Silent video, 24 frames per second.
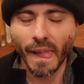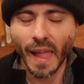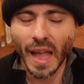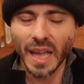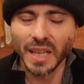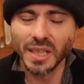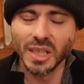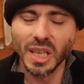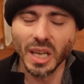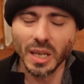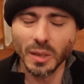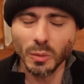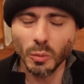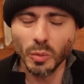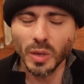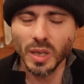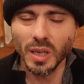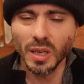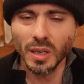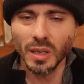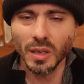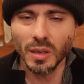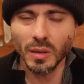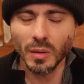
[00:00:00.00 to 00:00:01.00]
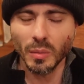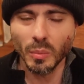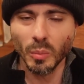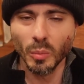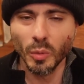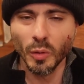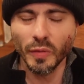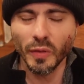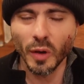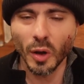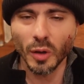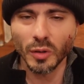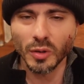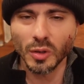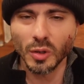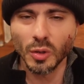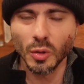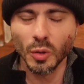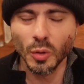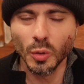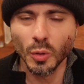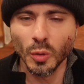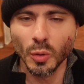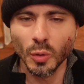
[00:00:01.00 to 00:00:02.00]
And then we move on
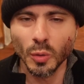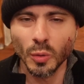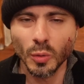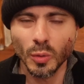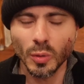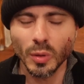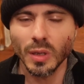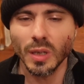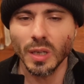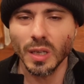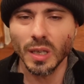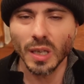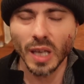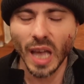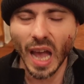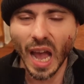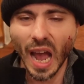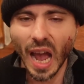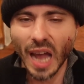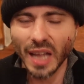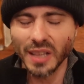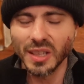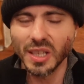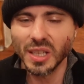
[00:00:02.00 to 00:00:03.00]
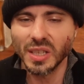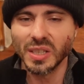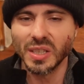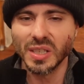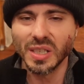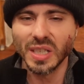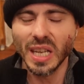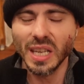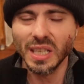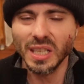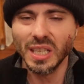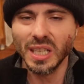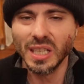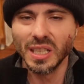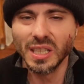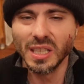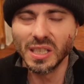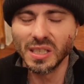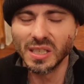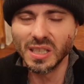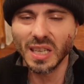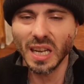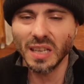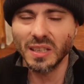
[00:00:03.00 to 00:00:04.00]
to understanding
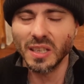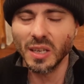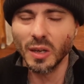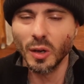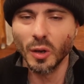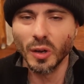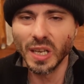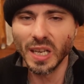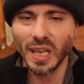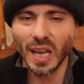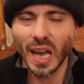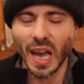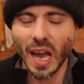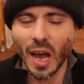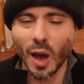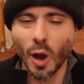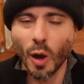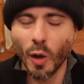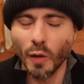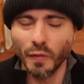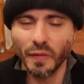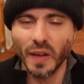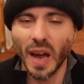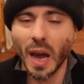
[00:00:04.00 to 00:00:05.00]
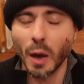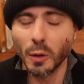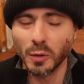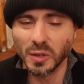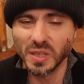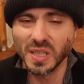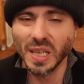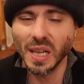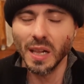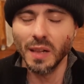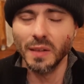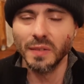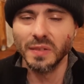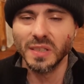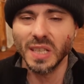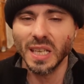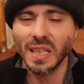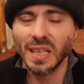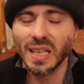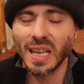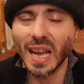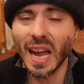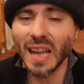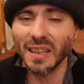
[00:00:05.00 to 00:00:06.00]
this category of ourselves
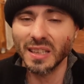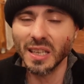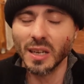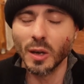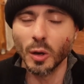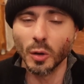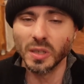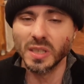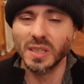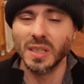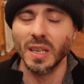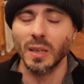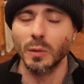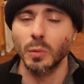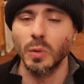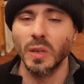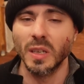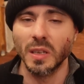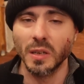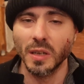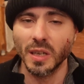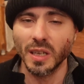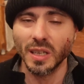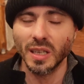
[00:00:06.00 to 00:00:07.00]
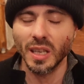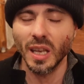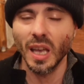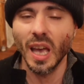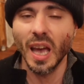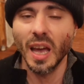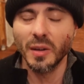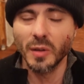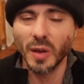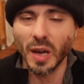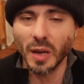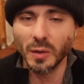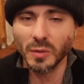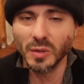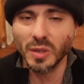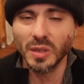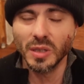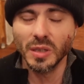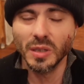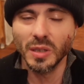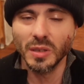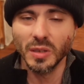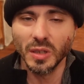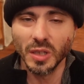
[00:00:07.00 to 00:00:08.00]
and categories that we create
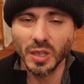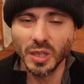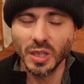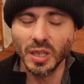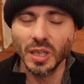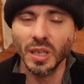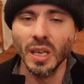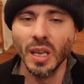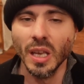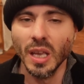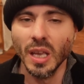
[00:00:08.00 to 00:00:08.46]
around the